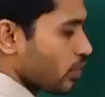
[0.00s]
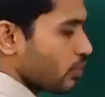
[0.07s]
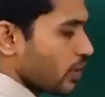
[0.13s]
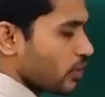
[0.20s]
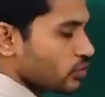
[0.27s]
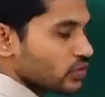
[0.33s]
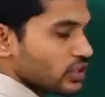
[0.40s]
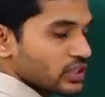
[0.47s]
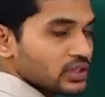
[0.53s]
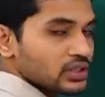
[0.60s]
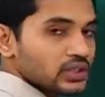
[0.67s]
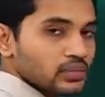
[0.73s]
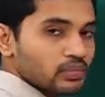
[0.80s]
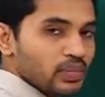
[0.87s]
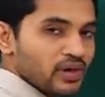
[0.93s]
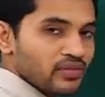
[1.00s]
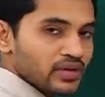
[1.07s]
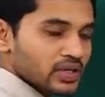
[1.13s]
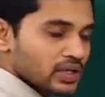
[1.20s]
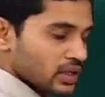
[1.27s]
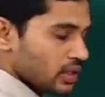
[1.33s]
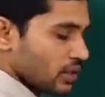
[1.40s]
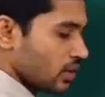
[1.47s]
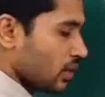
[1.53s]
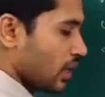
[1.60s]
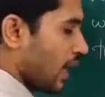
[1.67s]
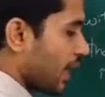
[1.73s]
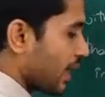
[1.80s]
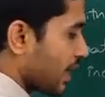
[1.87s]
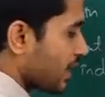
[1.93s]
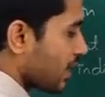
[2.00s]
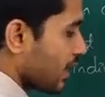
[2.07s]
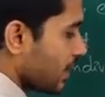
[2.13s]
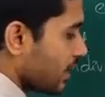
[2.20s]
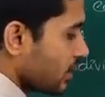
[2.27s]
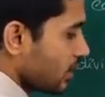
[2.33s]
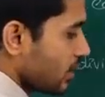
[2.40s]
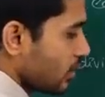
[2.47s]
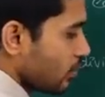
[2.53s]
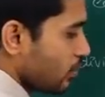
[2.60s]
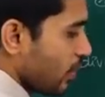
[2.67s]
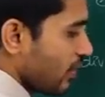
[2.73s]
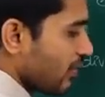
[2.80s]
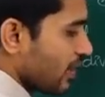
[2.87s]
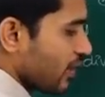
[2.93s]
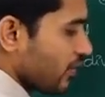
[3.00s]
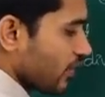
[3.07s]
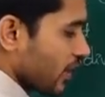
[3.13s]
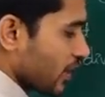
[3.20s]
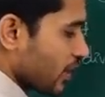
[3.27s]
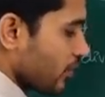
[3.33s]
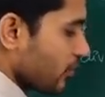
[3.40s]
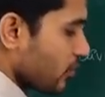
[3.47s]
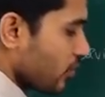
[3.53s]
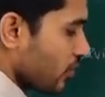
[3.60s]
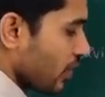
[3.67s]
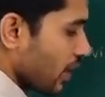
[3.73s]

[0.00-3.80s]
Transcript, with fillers: By using power, I can write power effective